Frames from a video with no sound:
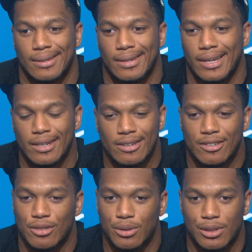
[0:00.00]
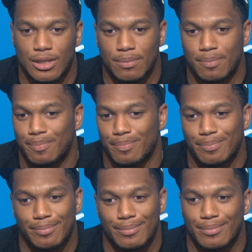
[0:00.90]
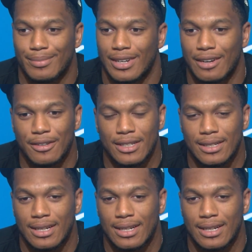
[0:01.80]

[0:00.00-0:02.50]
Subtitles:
Now he's just soaking up everything